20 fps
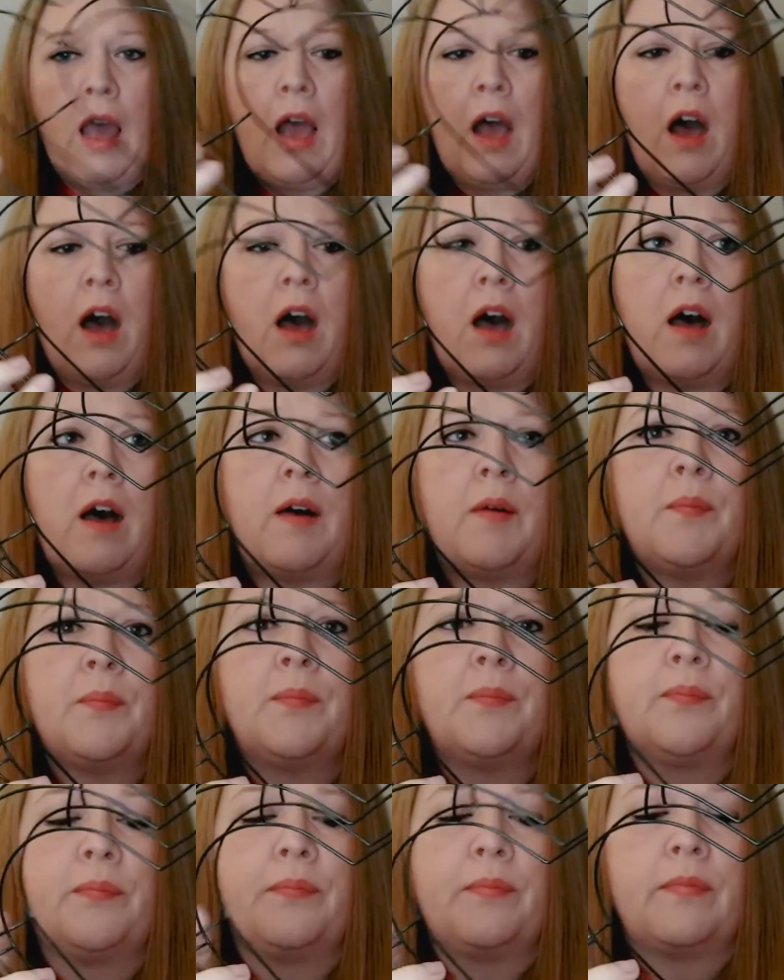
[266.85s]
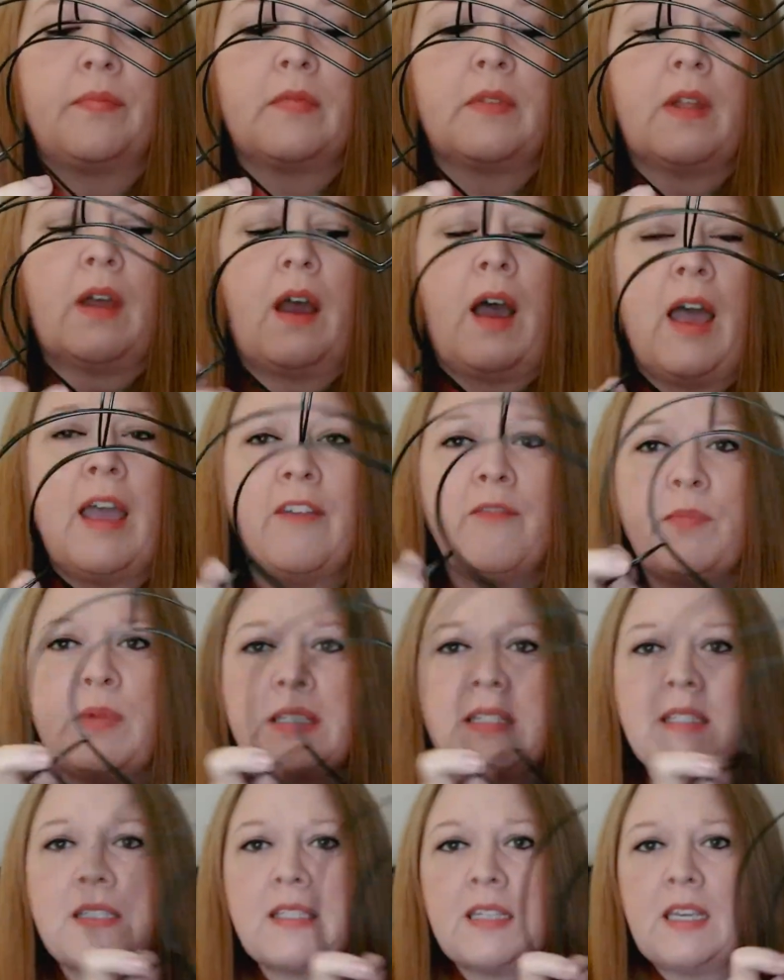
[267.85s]
Um, I've
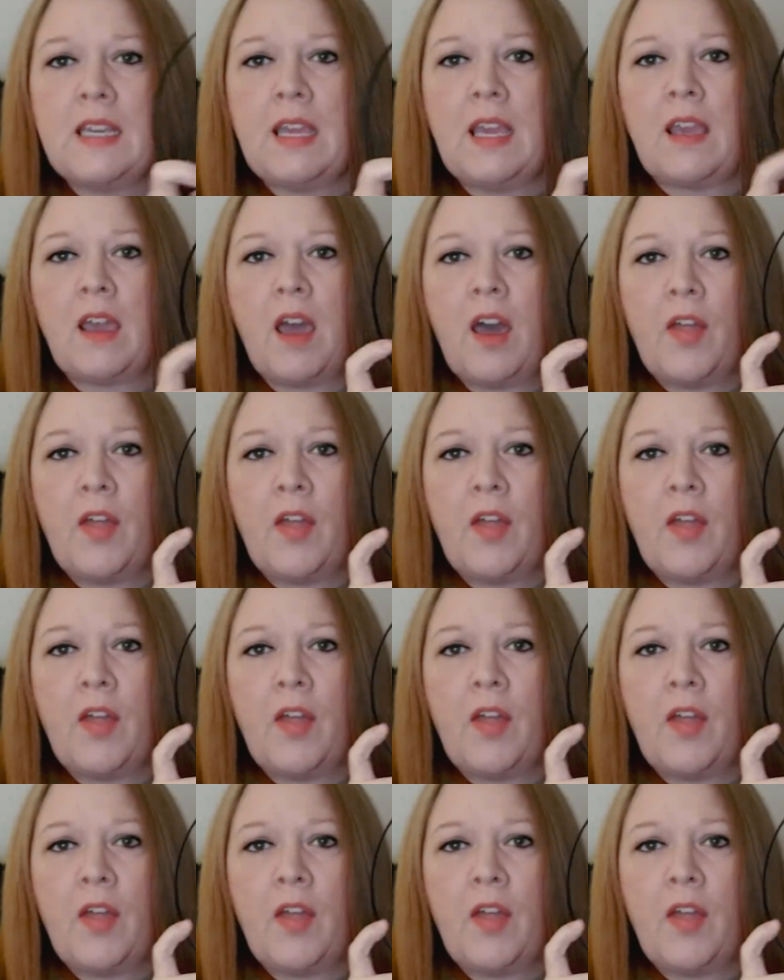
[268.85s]
been seeing